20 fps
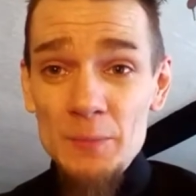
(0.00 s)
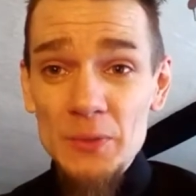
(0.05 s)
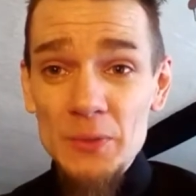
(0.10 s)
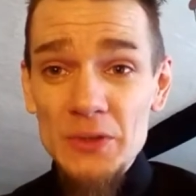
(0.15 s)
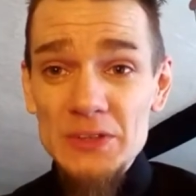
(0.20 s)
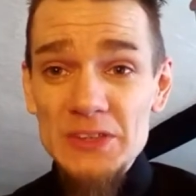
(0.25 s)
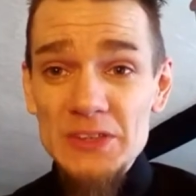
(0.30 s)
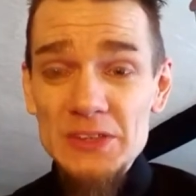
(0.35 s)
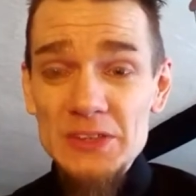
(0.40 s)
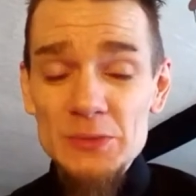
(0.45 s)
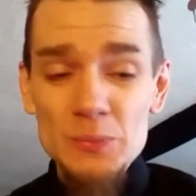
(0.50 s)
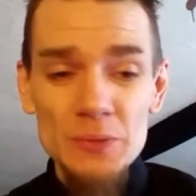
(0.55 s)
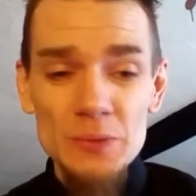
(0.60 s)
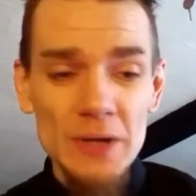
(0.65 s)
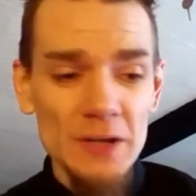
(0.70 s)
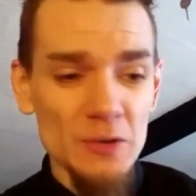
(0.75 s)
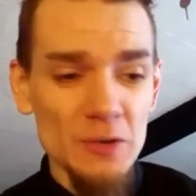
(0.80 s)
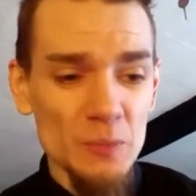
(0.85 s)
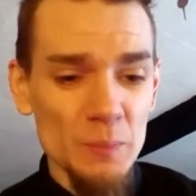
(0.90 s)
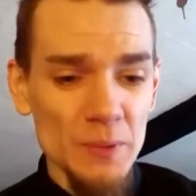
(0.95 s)
Because this will
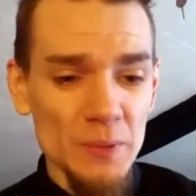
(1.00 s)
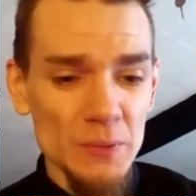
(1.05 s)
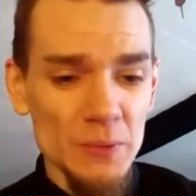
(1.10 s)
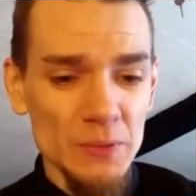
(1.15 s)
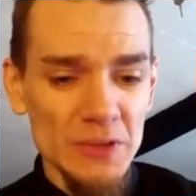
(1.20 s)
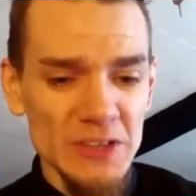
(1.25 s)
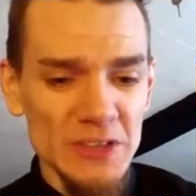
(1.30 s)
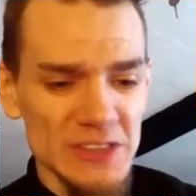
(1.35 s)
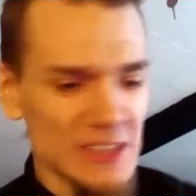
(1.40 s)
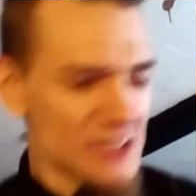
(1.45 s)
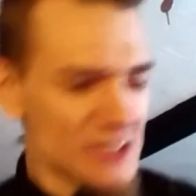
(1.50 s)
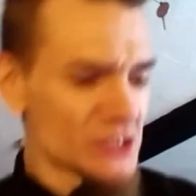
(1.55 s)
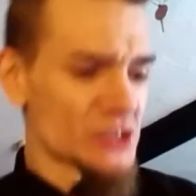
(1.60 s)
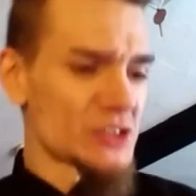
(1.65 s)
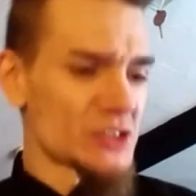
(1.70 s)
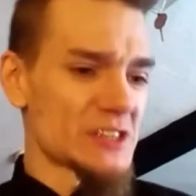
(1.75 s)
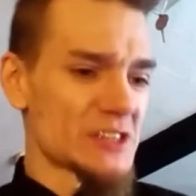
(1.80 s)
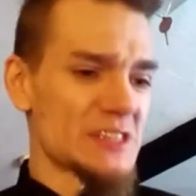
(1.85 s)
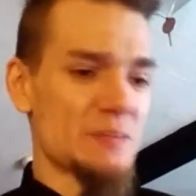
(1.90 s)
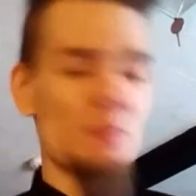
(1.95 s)
let you build
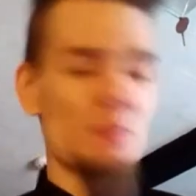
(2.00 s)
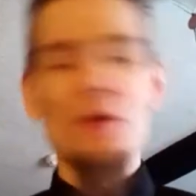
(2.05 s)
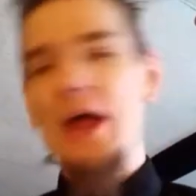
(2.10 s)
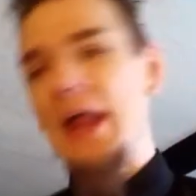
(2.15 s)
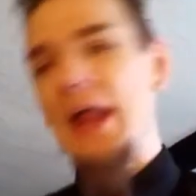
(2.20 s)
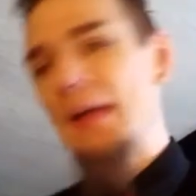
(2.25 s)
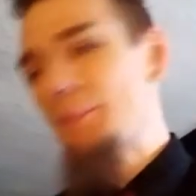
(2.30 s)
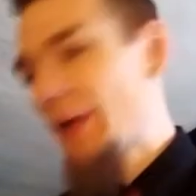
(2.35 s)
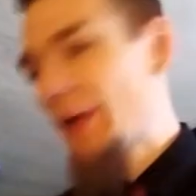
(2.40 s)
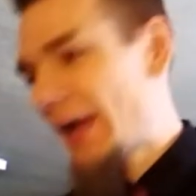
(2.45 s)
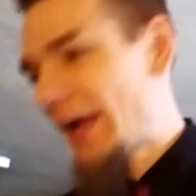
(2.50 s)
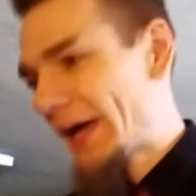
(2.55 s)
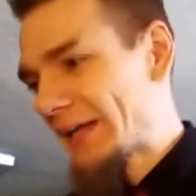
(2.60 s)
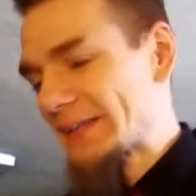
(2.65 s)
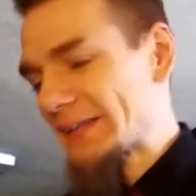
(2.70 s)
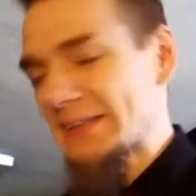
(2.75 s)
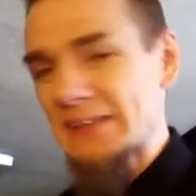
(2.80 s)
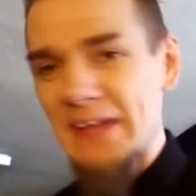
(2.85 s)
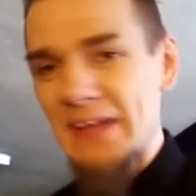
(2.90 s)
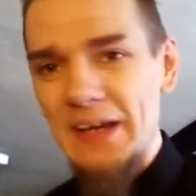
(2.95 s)
contingency
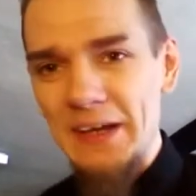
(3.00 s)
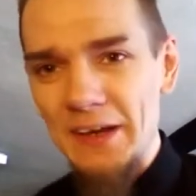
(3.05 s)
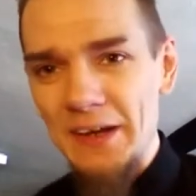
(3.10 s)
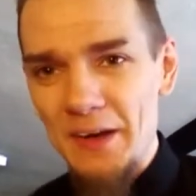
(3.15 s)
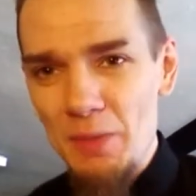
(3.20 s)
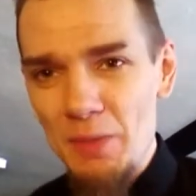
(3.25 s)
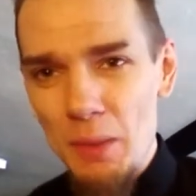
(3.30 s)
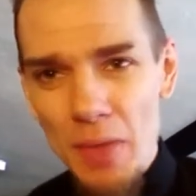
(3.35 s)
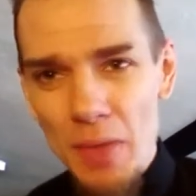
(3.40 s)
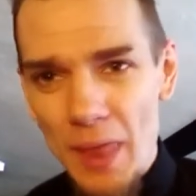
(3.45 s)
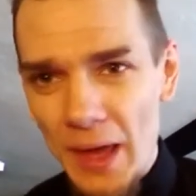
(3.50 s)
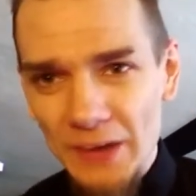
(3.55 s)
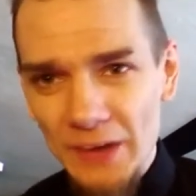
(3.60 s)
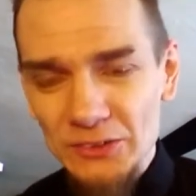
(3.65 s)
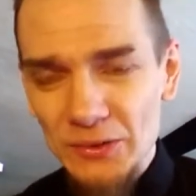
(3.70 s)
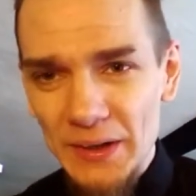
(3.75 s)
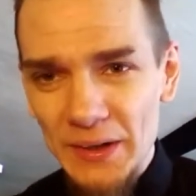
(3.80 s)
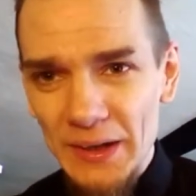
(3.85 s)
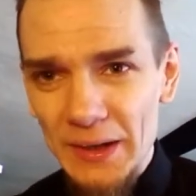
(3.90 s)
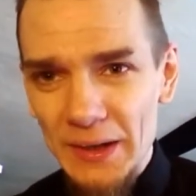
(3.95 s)
plans. There you go. Look at that.
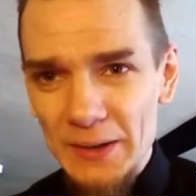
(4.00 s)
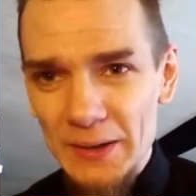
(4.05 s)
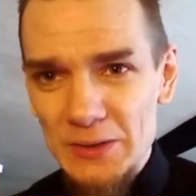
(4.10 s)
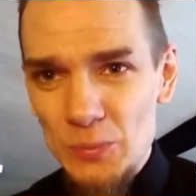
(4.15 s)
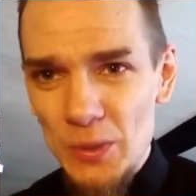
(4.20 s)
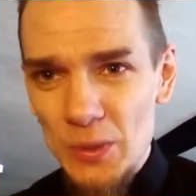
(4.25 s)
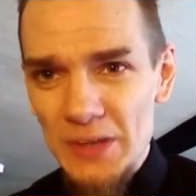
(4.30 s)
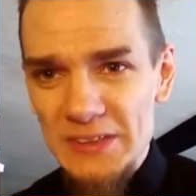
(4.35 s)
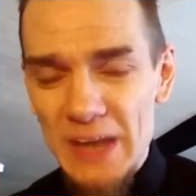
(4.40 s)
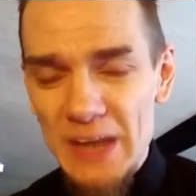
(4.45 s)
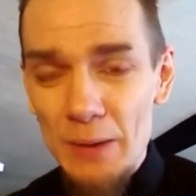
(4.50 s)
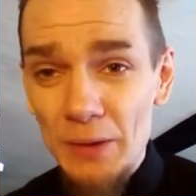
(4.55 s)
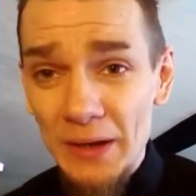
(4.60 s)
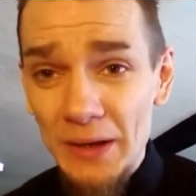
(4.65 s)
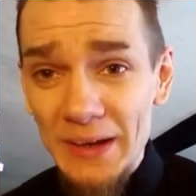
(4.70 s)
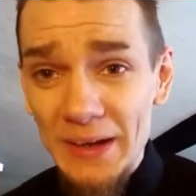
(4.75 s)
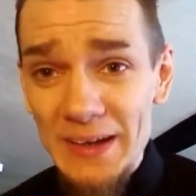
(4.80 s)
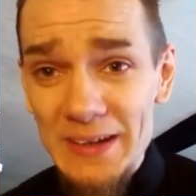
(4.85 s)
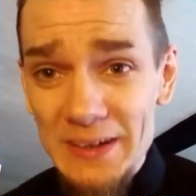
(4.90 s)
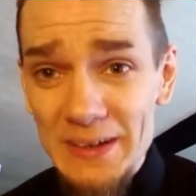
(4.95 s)
Trying to get these words out. Like
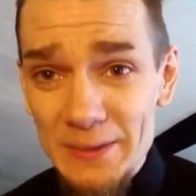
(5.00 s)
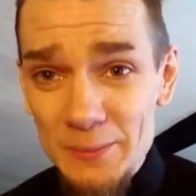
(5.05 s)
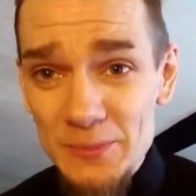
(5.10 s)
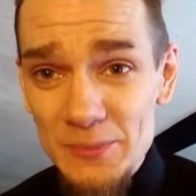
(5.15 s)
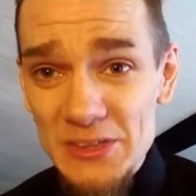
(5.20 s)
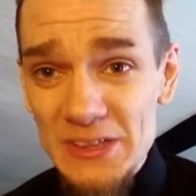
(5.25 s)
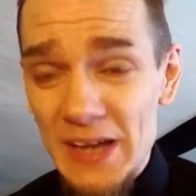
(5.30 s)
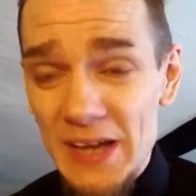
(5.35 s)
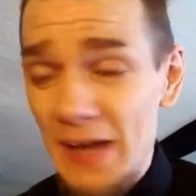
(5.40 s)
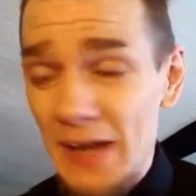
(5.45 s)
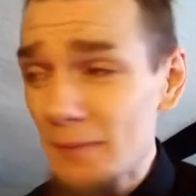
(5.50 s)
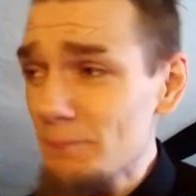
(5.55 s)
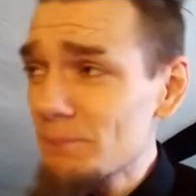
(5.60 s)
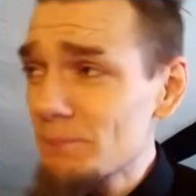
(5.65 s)
eating them today.